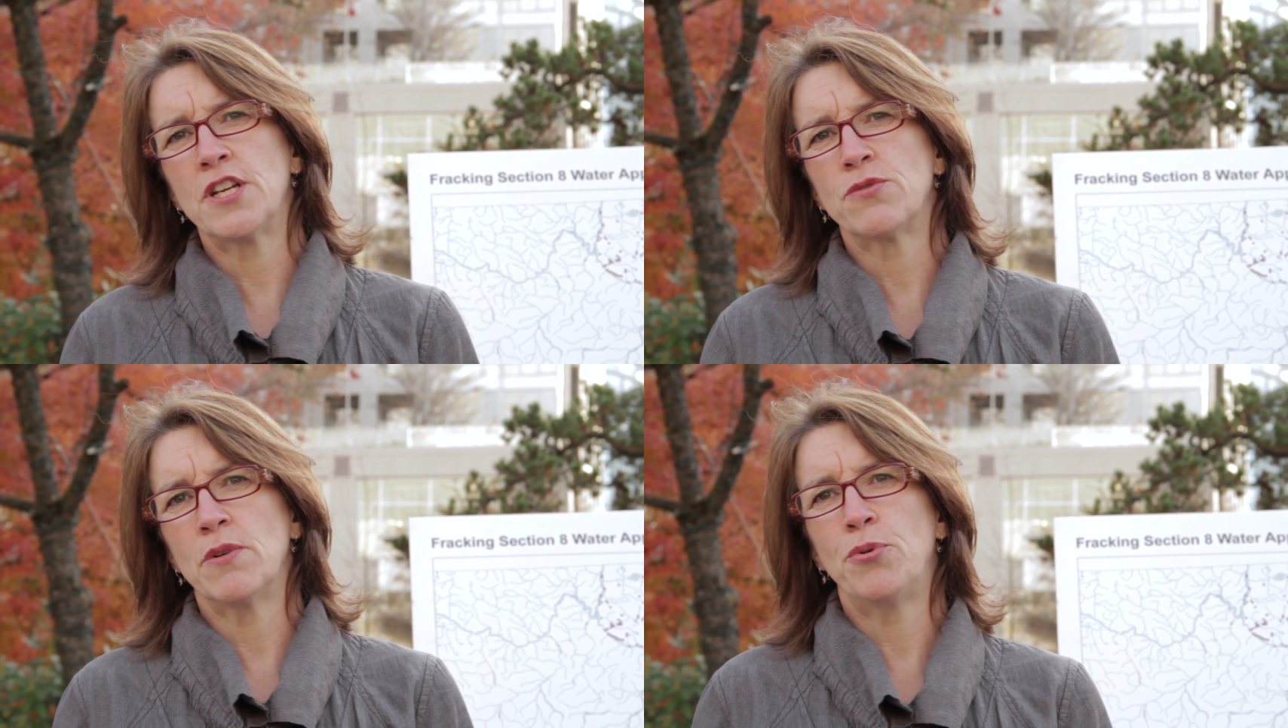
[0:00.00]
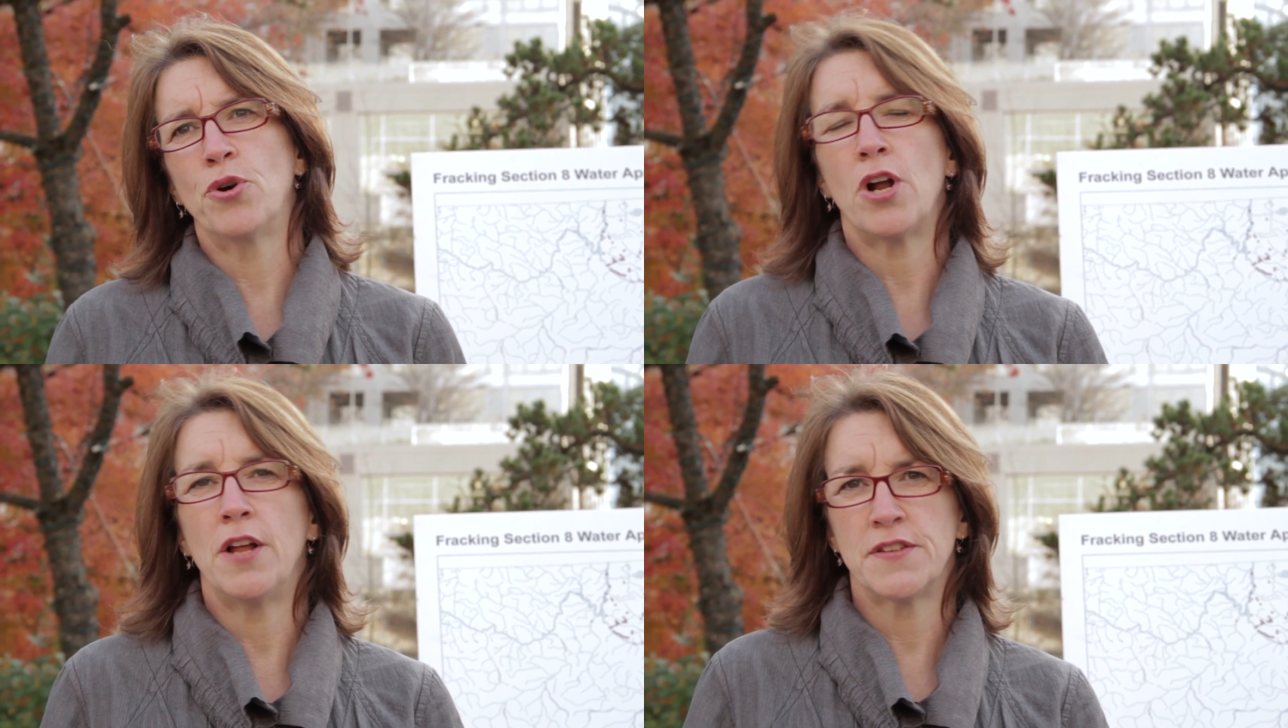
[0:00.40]
to
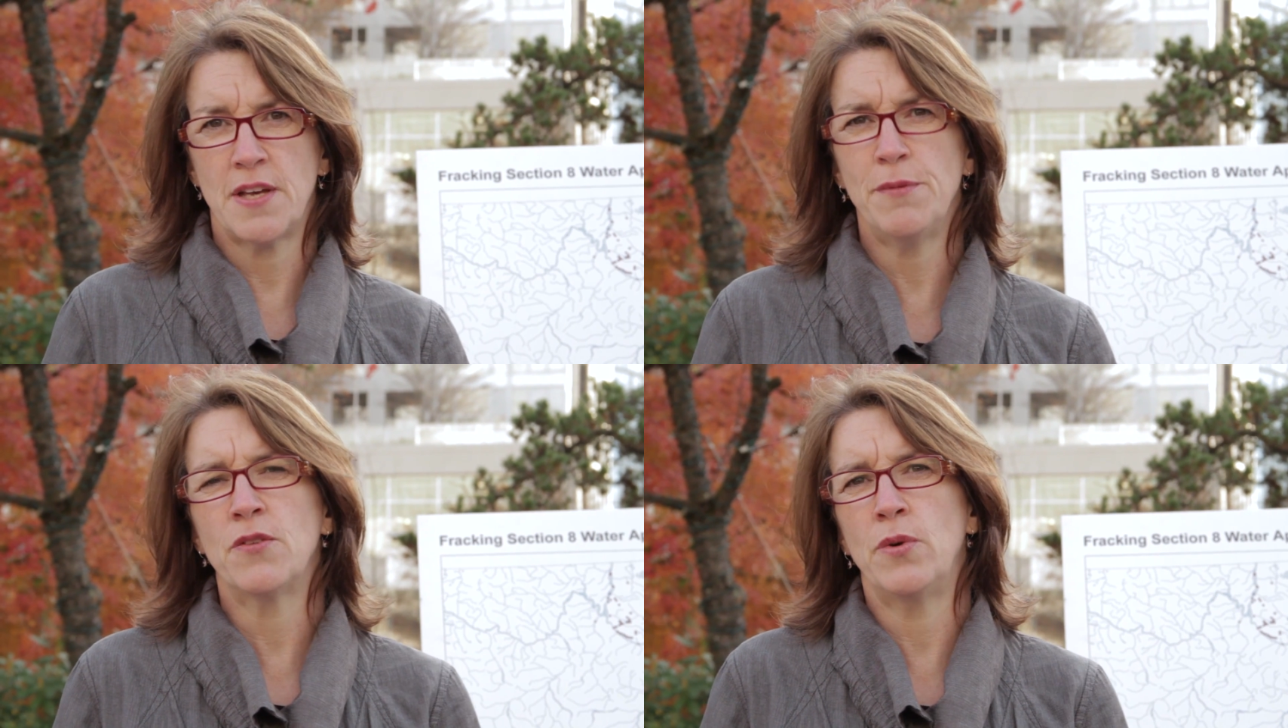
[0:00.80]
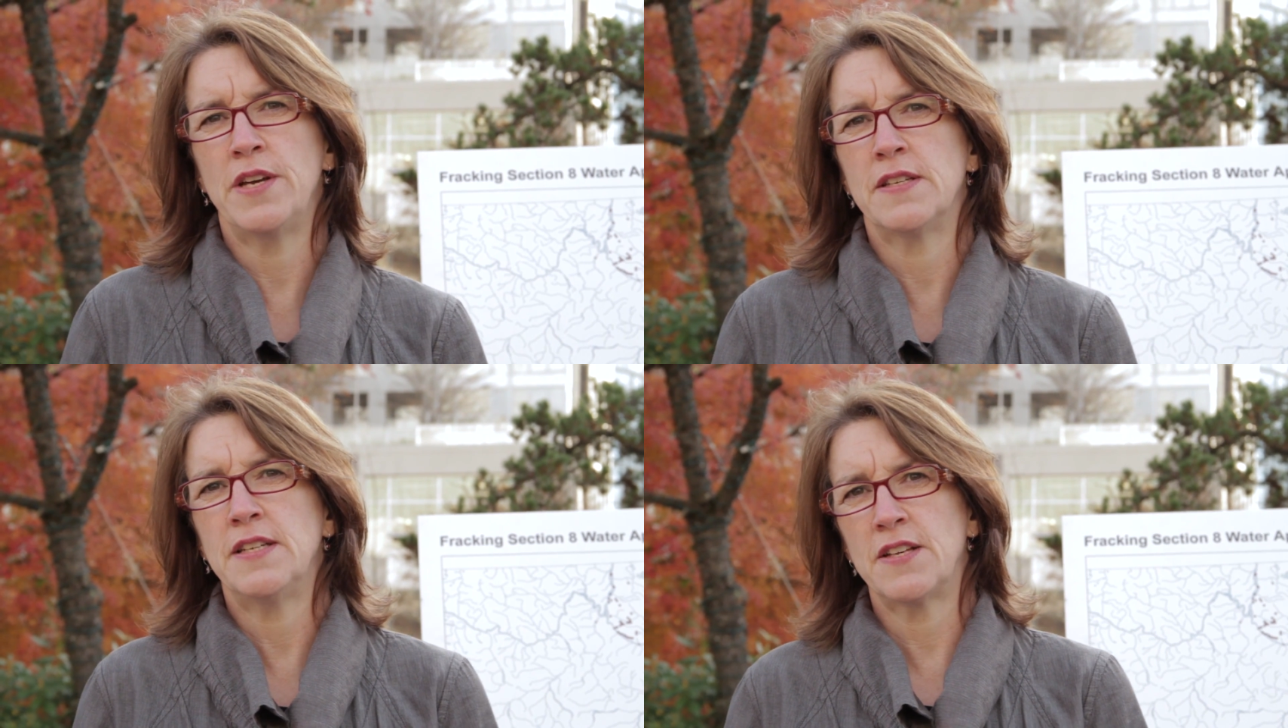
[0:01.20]
report on some of the
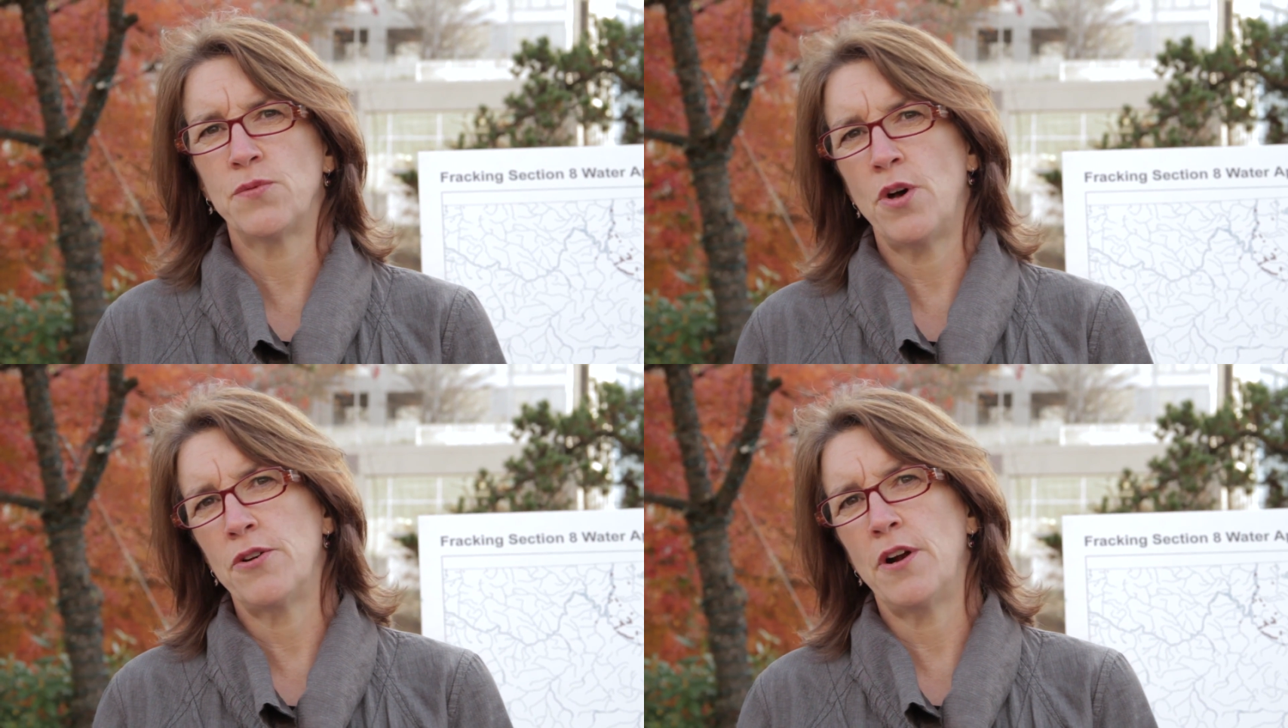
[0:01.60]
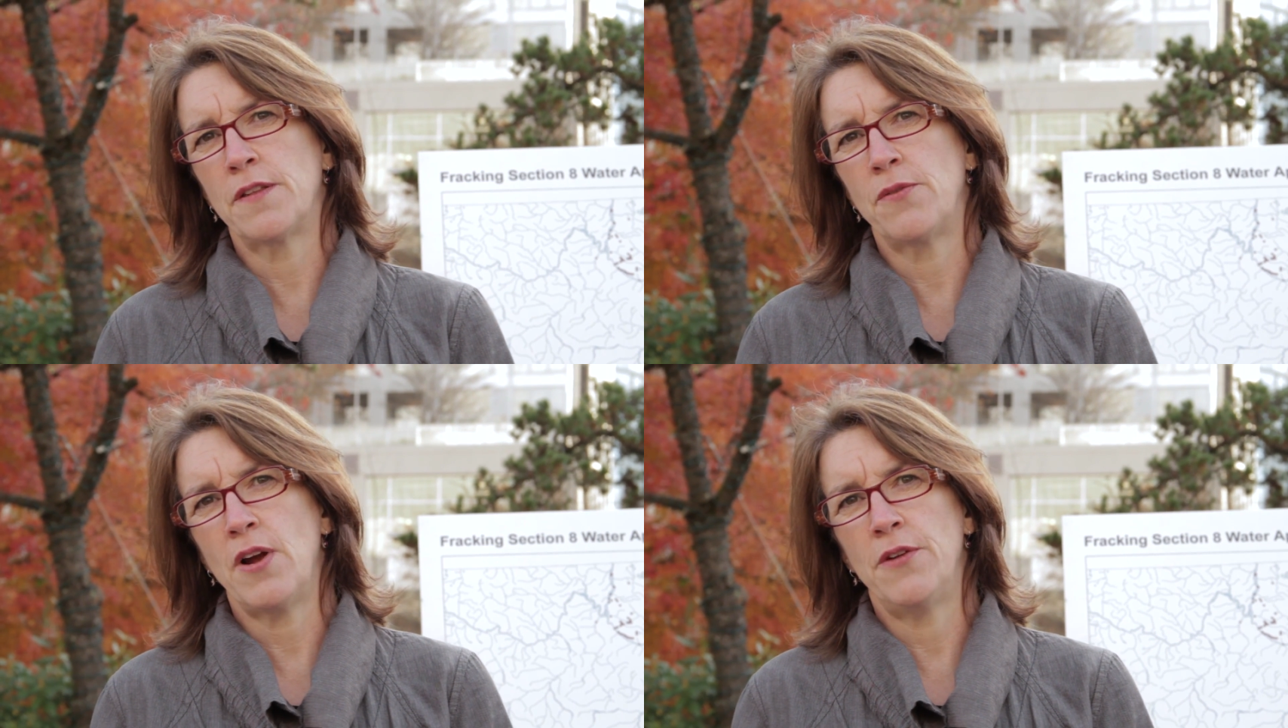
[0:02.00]
ways it takes water out of
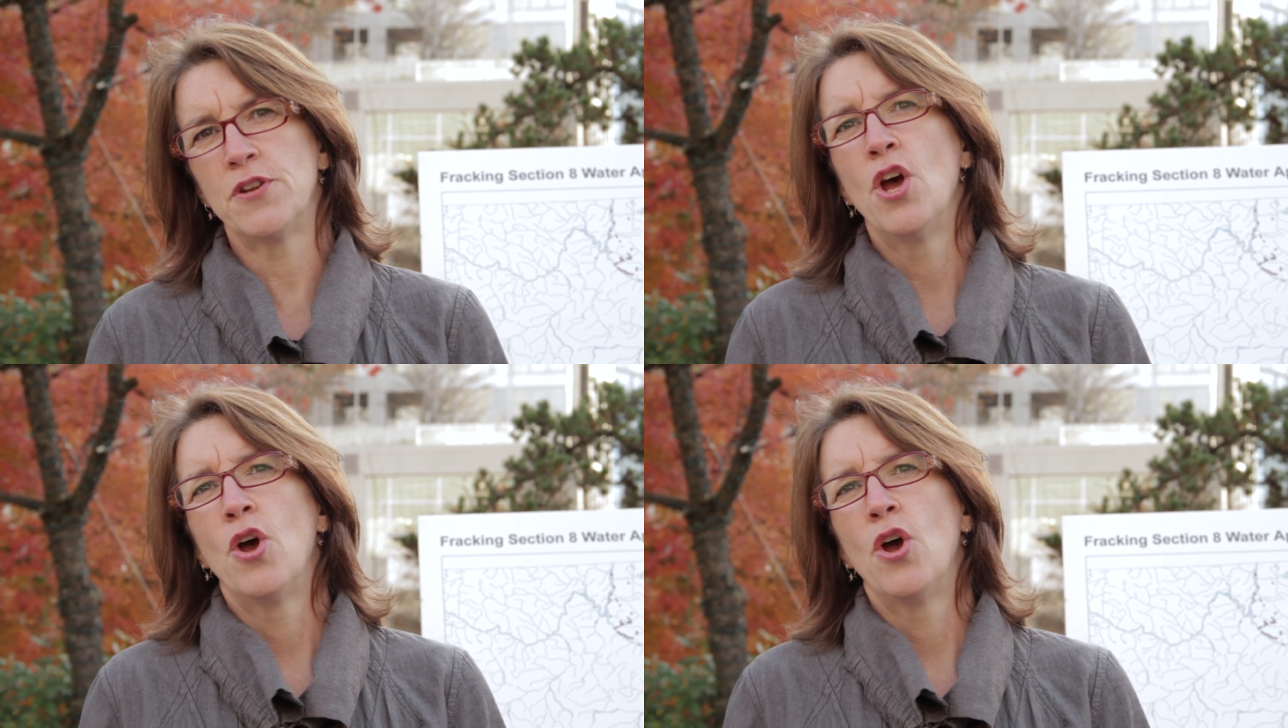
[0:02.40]
the ground,